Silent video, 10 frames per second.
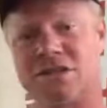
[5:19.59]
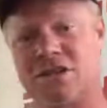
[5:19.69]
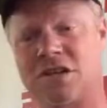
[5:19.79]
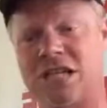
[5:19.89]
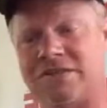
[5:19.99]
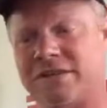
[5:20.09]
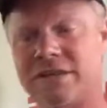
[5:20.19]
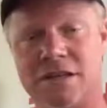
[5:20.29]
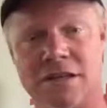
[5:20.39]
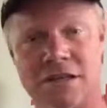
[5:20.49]
It's good living.
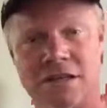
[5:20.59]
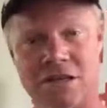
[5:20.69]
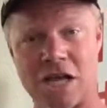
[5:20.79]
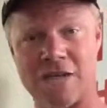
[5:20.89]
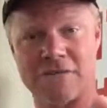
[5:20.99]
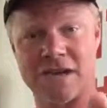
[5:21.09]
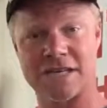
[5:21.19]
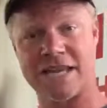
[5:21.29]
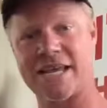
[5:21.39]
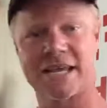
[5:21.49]
Y'all have a great
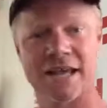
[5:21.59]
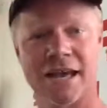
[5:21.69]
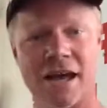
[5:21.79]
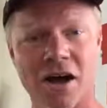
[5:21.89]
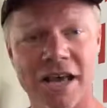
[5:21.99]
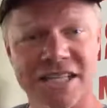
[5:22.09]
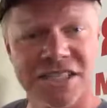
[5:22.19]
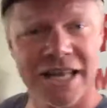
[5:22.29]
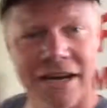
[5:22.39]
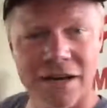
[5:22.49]
day. I'll catch
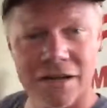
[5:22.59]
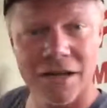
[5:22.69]
you later.